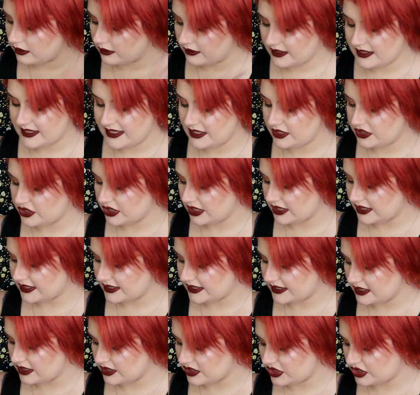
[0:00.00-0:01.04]
This is
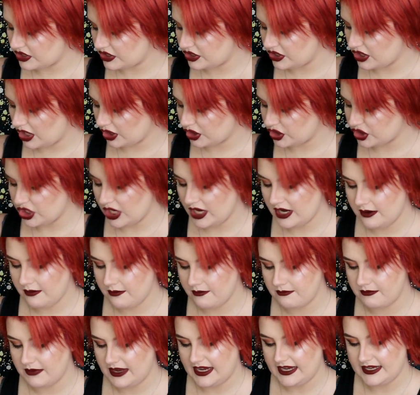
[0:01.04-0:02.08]
just such an
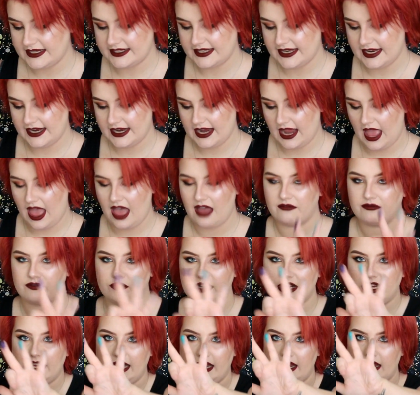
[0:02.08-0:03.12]
amazing
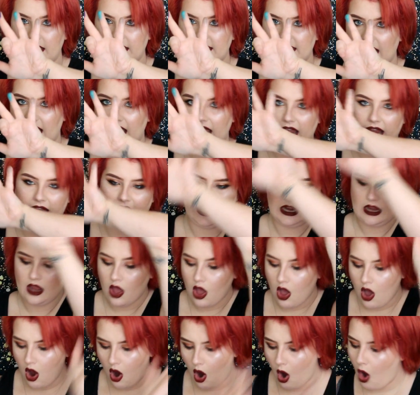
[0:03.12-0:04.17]
everyday
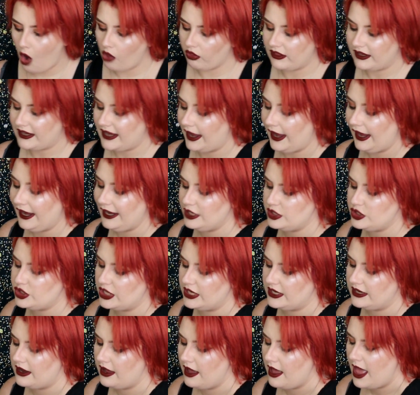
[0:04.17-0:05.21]
all
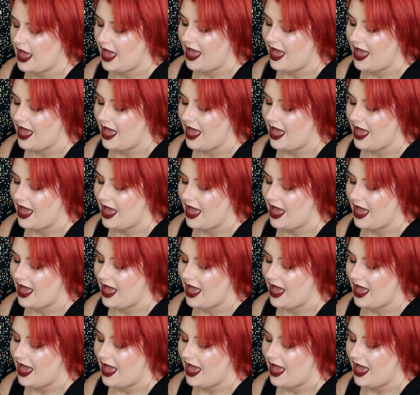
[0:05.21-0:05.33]
occasion